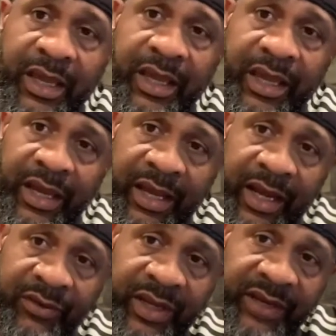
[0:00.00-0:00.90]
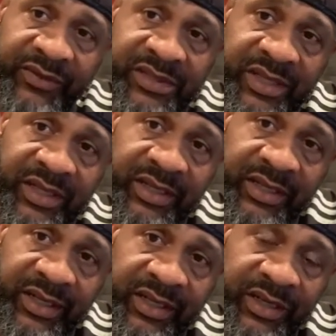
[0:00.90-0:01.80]
And I would have to say that the
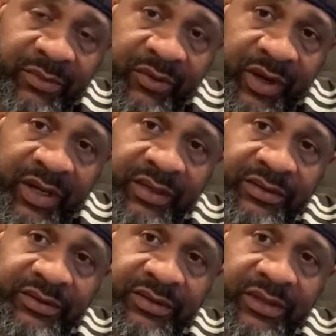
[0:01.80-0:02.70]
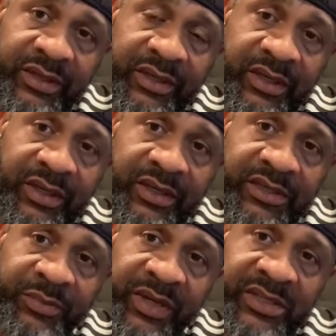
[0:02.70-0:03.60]
Glen Moray
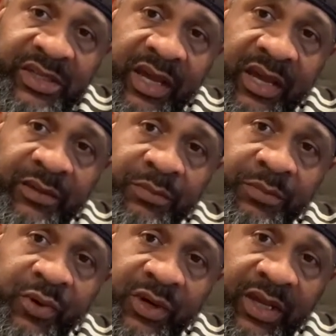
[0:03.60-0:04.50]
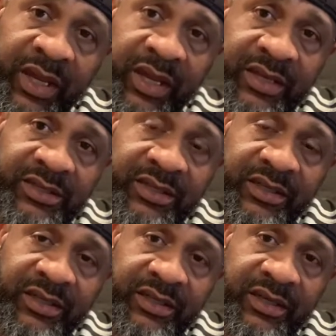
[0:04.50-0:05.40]
Speyside, Port Cask,
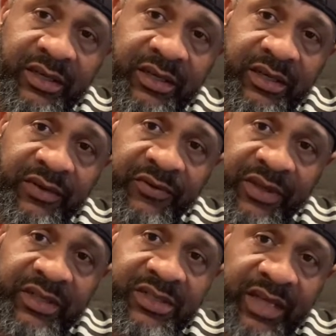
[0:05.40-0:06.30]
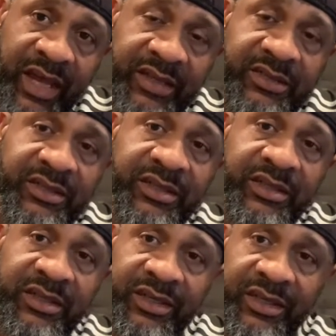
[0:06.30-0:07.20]
finished Scotch
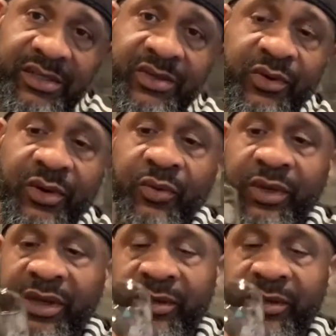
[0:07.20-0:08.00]
is going well.